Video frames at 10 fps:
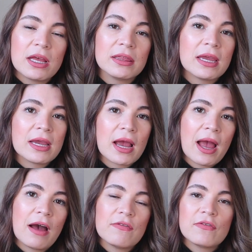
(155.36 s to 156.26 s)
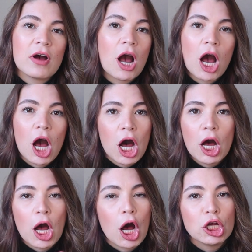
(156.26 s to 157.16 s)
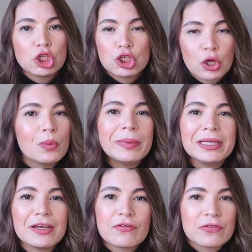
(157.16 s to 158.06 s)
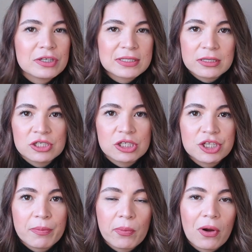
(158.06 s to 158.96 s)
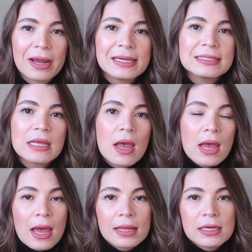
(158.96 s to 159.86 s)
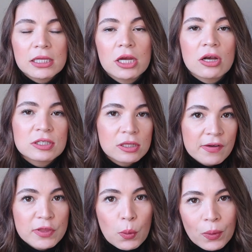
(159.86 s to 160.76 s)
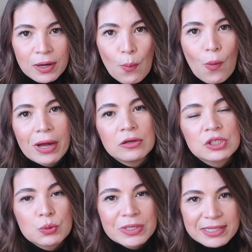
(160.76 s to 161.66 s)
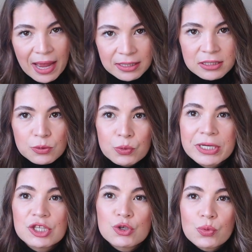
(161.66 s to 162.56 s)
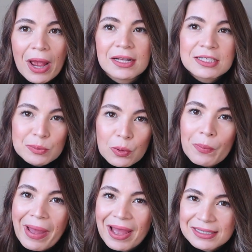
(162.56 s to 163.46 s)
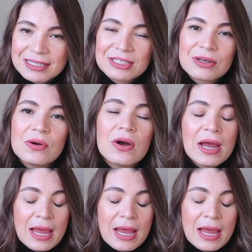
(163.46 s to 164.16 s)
and they have so many for such a cheap price. And then I also love the Wet n Wild retractable pencil,